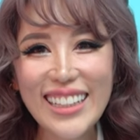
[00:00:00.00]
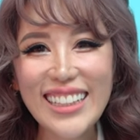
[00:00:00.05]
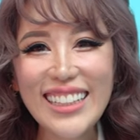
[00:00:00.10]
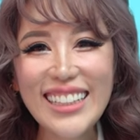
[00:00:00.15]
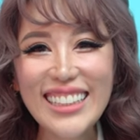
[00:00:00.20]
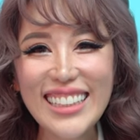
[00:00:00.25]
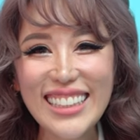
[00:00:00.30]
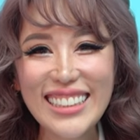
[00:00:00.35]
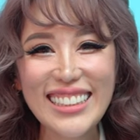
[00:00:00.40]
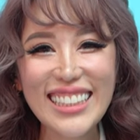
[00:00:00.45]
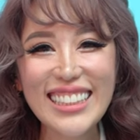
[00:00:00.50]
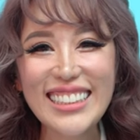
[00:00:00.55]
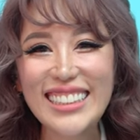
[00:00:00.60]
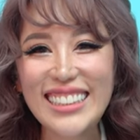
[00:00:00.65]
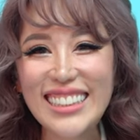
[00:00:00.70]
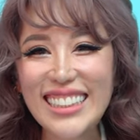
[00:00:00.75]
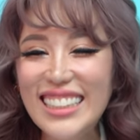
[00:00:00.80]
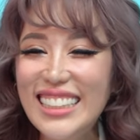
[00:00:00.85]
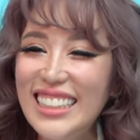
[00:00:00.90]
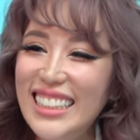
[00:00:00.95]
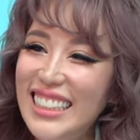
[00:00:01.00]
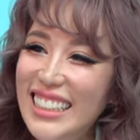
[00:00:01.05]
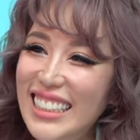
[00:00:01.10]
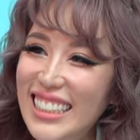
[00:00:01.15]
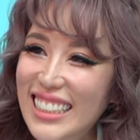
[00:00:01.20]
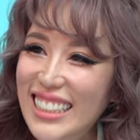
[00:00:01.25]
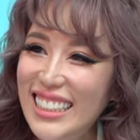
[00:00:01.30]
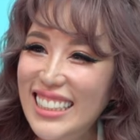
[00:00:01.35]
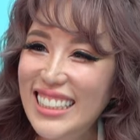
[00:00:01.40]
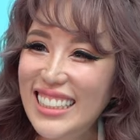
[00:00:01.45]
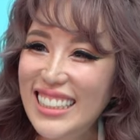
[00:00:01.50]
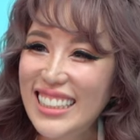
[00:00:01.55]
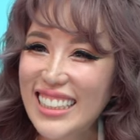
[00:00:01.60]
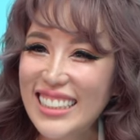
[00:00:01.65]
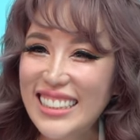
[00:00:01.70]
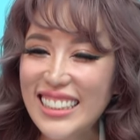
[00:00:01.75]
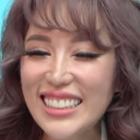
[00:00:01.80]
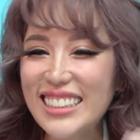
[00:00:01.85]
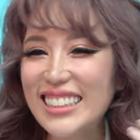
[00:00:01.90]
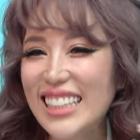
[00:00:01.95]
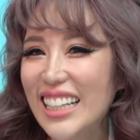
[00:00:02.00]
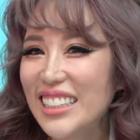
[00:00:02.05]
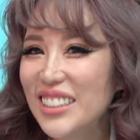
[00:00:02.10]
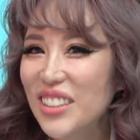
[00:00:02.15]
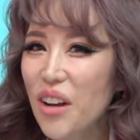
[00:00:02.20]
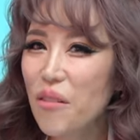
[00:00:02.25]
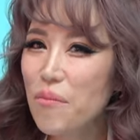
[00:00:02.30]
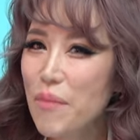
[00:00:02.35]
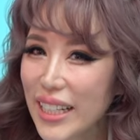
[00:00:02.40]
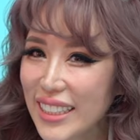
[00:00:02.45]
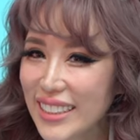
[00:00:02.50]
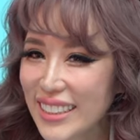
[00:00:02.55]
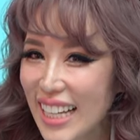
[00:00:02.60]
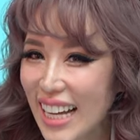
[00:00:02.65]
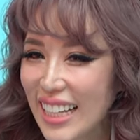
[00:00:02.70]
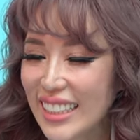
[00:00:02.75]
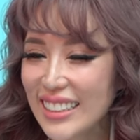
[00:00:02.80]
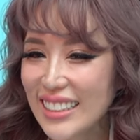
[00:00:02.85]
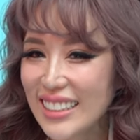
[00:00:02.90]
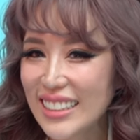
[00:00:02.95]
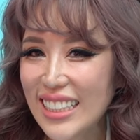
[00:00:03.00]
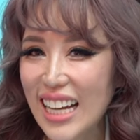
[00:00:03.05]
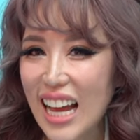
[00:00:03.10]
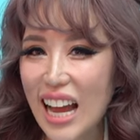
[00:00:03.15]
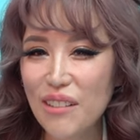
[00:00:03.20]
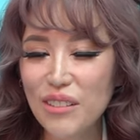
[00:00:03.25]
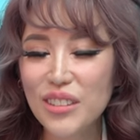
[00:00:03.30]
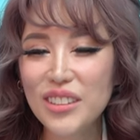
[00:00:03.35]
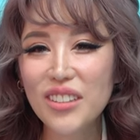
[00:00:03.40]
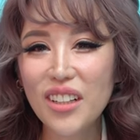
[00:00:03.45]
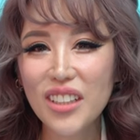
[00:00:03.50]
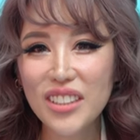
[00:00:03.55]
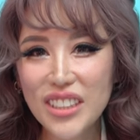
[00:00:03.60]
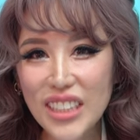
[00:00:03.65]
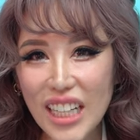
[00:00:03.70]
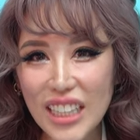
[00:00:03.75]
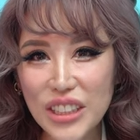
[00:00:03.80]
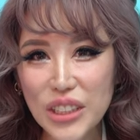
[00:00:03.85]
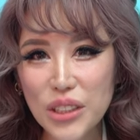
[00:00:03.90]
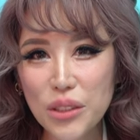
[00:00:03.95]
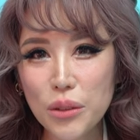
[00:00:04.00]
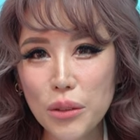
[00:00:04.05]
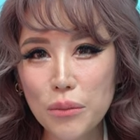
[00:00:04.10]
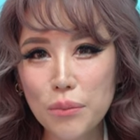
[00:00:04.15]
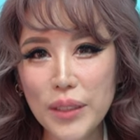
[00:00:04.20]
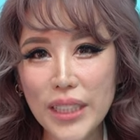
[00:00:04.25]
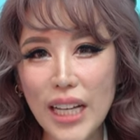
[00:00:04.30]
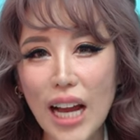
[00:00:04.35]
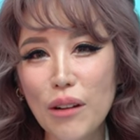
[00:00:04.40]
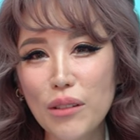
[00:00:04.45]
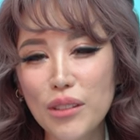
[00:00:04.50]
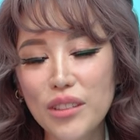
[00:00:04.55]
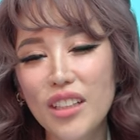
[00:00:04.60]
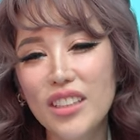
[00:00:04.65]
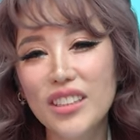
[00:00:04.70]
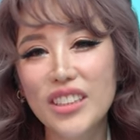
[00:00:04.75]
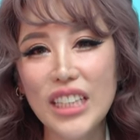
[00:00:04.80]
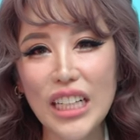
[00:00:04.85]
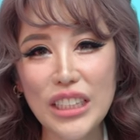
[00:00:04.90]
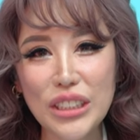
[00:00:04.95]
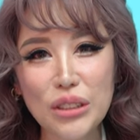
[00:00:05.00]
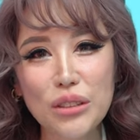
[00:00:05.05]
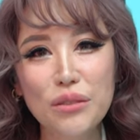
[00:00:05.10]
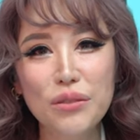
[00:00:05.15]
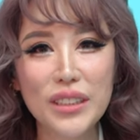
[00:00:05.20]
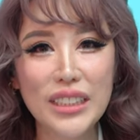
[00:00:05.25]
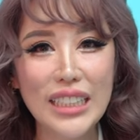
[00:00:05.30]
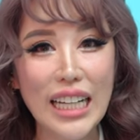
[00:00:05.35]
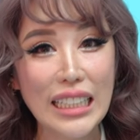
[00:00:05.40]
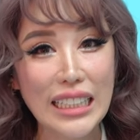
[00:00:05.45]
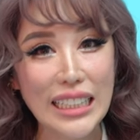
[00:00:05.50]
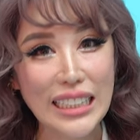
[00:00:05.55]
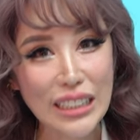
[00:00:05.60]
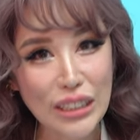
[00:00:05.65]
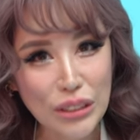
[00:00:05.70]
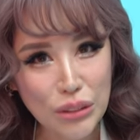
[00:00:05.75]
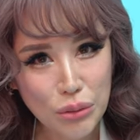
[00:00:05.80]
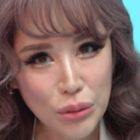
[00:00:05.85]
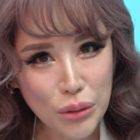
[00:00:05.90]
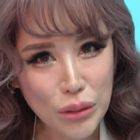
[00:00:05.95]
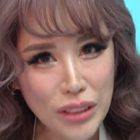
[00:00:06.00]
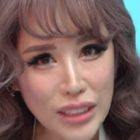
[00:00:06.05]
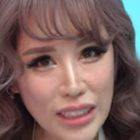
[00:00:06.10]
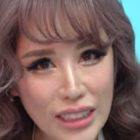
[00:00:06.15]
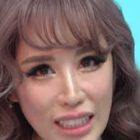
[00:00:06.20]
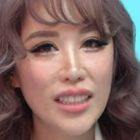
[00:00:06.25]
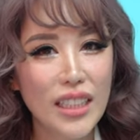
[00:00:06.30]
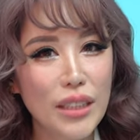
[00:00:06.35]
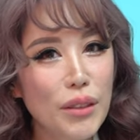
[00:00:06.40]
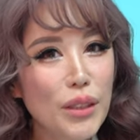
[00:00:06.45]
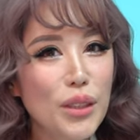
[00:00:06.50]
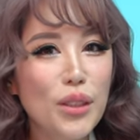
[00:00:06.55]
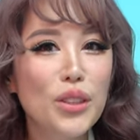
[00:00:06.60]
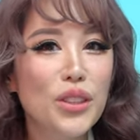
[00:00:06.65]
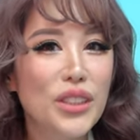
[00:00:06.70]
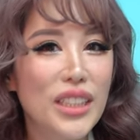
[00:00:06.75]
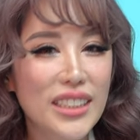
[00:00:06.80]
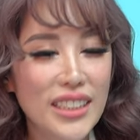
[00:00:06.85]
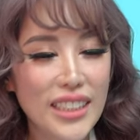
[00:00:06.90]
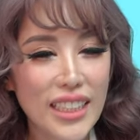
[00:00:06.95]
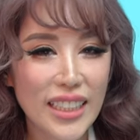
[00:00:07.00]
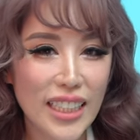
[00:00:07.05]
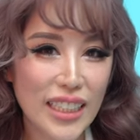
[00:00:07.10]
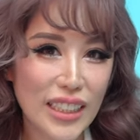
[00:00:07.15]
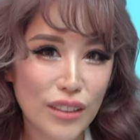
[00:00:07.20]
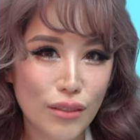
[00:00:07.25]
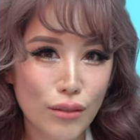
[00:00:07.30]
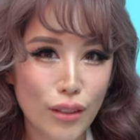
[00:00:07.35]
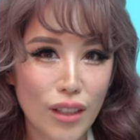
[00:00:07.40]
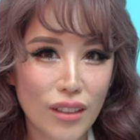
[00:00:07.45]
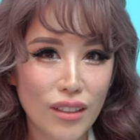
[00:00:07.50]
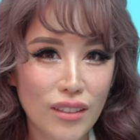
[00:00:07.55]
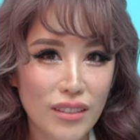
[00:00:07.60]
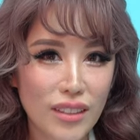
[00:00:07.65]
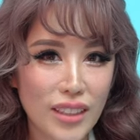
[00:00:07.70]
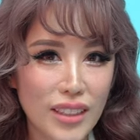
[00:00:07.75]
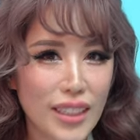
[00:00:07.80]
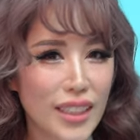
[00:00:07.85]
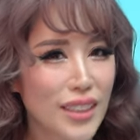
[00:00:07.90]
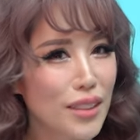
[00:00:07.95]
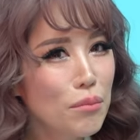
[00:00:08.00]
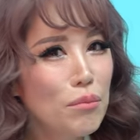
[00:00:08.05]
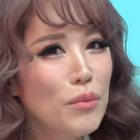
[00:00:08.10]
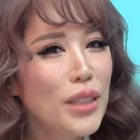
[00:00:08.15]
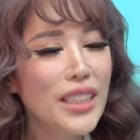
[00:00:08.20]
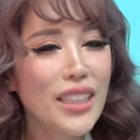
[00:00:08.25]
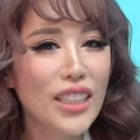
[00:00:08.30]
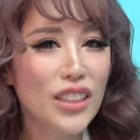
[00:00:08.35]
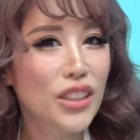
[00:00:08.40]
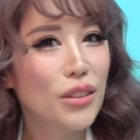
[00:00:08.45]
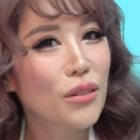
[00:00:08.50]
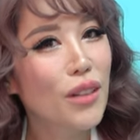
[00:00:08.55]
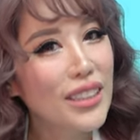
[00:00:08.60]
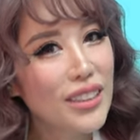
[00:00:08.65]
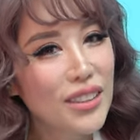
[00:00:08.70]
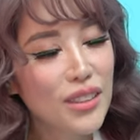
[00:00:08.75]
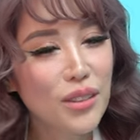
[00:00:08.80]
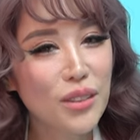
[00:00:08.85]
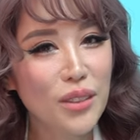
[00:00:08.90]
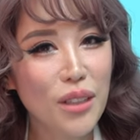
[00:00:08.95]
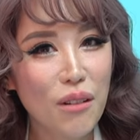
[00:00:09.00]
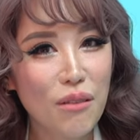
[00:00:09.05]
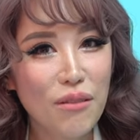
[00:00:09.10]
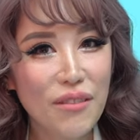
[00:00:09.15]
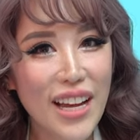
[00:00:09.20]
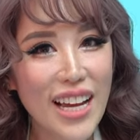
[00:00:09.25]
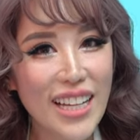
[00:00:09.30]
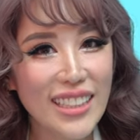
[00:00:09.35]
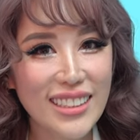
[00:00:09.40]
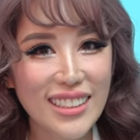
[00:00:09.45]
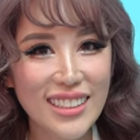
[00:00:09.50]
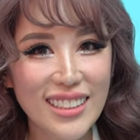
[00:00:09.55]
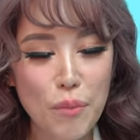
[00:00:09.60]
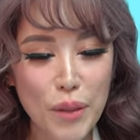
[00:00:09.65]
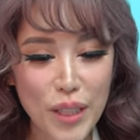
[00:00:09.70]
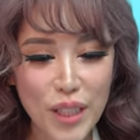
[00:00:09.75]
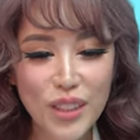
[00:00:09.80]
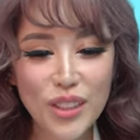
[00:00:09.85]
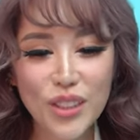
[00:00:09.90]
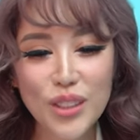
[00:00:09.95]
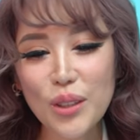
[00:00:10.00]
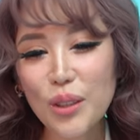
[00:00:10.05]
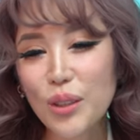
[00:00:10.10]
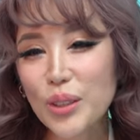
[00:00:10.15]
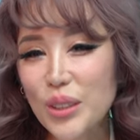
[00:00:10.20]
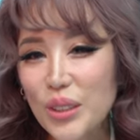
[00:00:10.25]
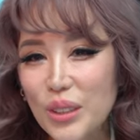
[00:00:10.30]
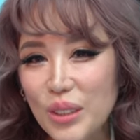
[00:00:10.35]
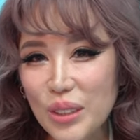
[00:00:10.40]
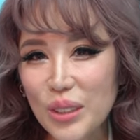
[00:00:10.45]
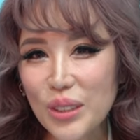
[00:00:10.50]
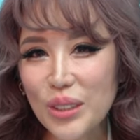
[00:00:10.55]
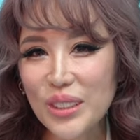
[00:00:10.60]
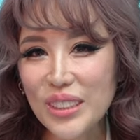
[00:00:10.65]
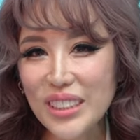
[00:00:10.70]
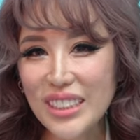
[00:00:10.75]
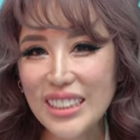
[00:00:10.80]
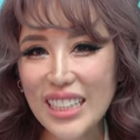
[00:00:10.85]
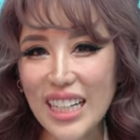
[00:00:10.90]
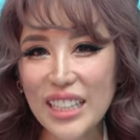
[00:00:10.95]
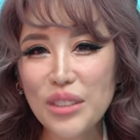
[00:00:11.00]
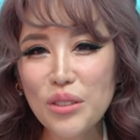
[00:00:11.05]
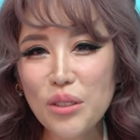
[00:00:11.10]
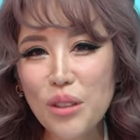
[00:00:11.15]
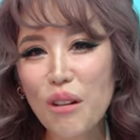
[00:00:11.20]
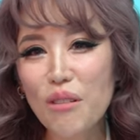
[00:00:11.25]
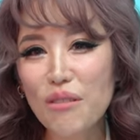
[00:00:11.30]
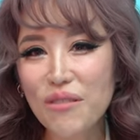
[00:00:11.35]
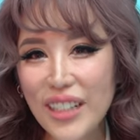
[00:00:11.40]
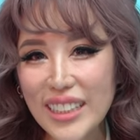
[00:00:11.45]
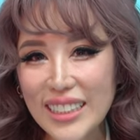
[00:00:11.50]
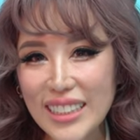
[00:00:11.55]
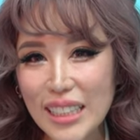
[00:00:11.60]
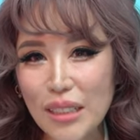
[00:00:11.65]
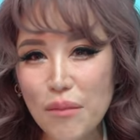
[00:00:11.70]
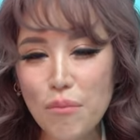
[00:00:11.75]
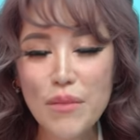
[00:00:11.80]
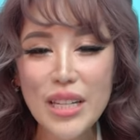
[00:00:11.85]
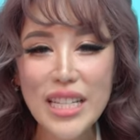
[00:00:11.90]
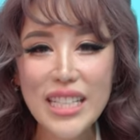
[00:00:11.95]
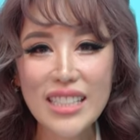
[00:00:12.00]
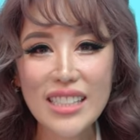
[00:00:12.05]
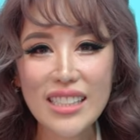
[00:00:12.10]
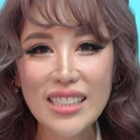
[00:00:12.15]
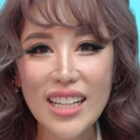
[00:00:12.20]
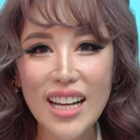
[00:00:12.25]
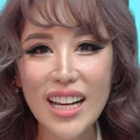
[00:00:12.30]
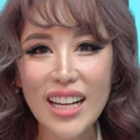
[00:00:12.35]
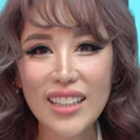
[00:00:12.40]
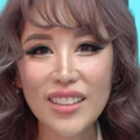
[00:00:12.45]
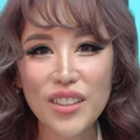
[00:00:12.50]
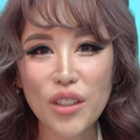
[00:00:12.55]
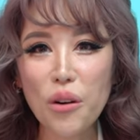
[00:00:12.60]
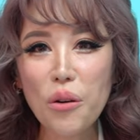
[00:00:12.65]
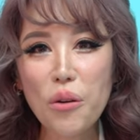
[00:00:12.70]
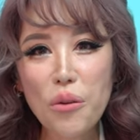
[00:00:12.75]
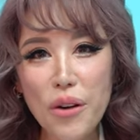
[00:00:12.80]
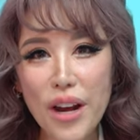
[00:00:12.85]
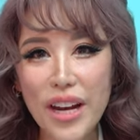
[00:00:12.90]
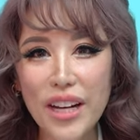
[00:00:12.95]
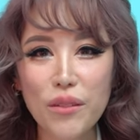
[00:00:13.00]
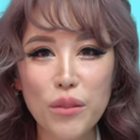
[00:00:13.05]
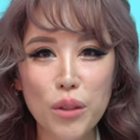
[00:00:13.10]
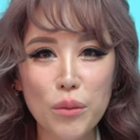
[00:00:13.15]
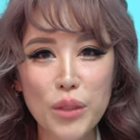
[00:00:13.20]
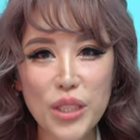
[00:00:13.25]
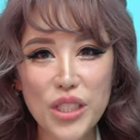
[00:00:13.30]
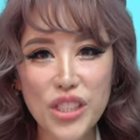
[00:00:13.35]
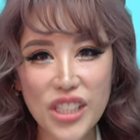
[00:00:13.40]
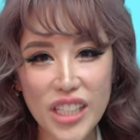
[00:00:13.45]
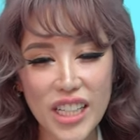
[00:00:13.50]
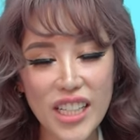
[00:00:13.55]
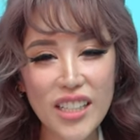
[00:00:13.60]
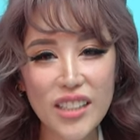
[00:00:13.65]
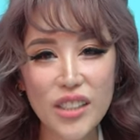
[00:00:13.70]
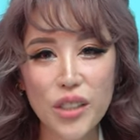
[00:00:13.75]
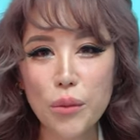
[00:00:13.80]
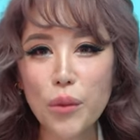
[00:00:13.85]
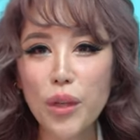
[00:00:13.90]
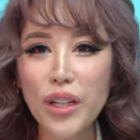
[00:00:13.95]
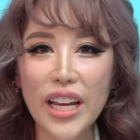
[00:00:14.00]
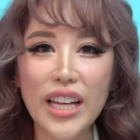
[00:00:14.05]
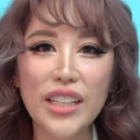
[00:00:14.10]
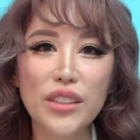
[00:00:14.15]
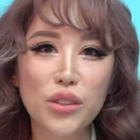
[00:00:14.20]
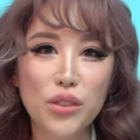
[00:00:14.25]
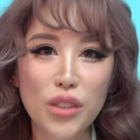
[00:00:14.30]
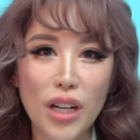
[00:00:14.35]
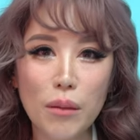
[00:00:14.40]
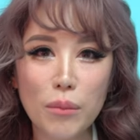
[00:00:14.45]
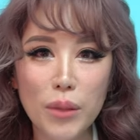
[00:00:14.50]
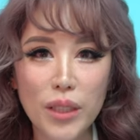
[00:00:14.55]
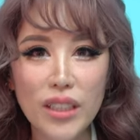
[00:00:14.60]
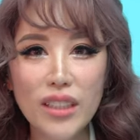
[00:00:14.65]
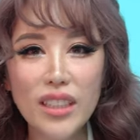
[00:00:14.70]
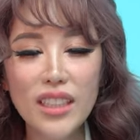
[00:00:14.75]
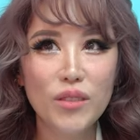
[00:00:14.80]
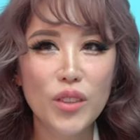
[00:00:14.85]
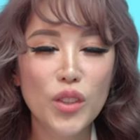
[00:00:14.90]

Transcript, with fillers: it just, it just does not make sense that I would not judge you would be I would not judge you for telling the truth, even though she has said that it's wrong. It doesn't mean that she wants you to confess. Because she also knows that you confessing means that your grade will be shit, you will get into trouble.